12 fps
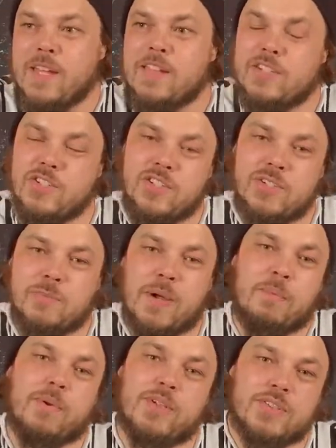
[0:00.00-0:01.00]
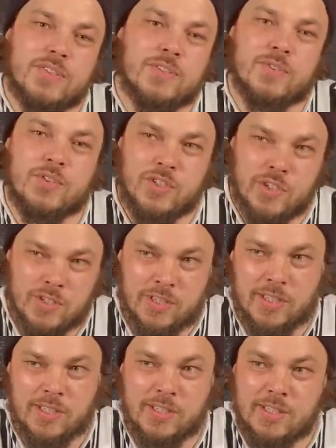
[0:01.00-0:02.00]
This is just my personal
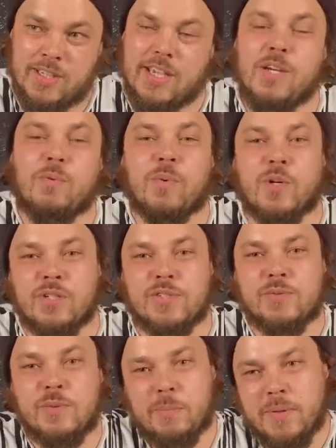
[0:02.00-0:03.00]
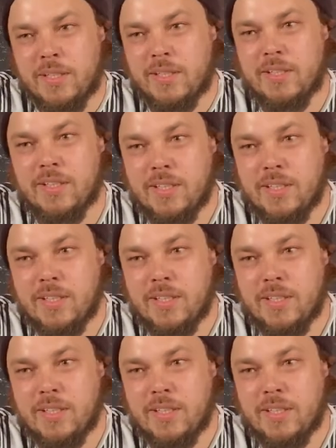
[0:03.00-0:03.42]
journey, and it works for me.